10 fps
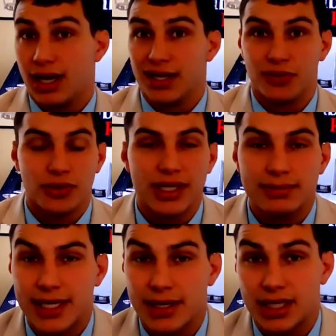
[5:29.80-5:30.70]
If you only
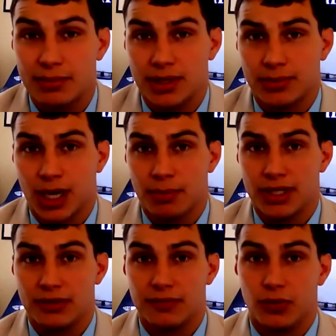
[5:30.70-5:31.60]
plan on keeping the
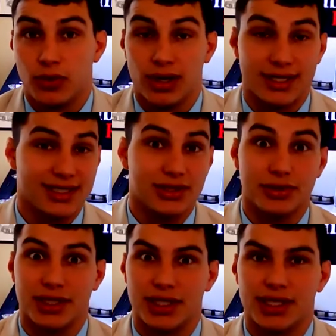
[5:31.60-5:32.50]
property for a single
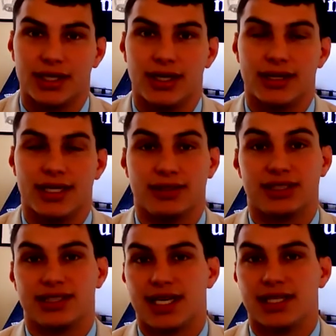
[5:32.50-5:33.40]
year and then
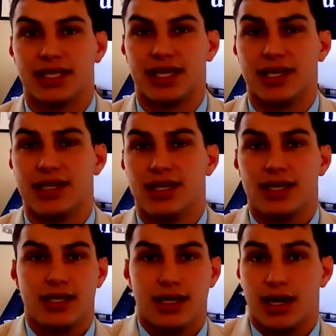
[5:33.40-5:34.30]
selling it,
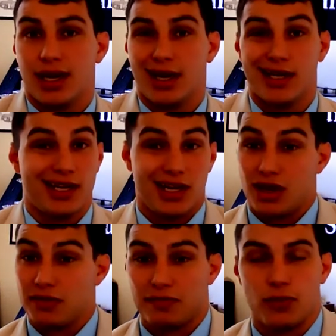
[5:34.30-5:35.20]
a
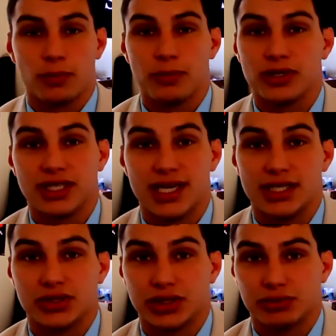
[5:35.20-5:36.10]
4%
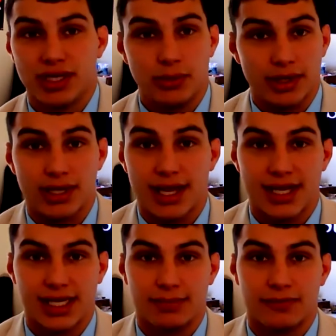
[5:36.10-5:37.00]
interest rate with
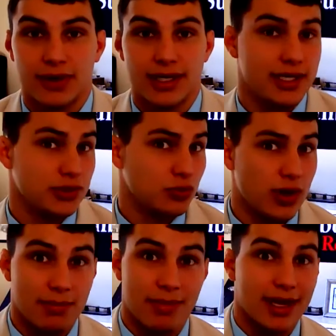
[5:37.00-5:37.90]
nothing up front is
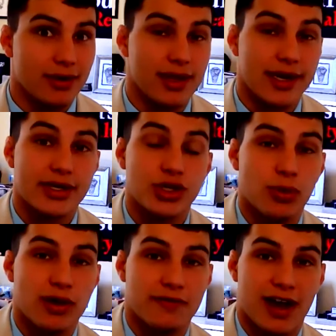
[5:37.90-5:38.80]
way better than a
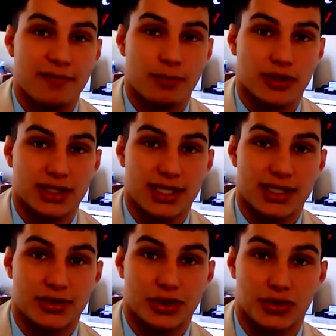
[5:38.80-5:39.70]
2.5%
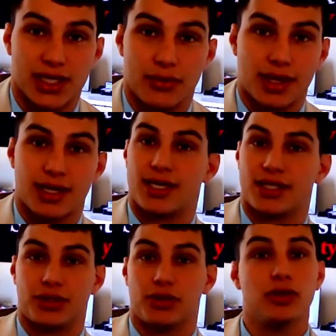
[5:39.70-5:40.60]
interest rate with an
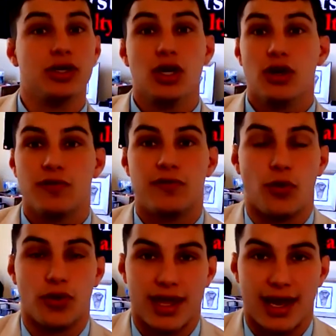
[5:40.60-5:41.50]
additional
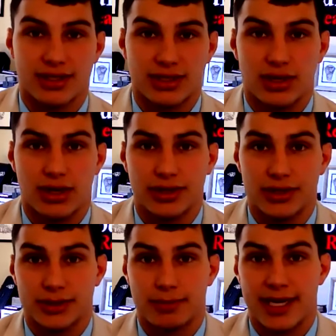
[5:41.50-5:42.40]

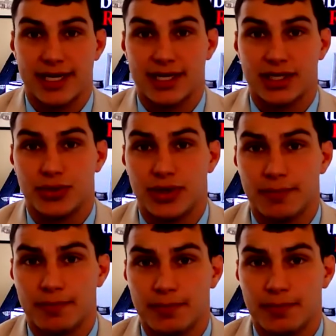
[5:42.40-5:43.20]
$4,000 paid into it.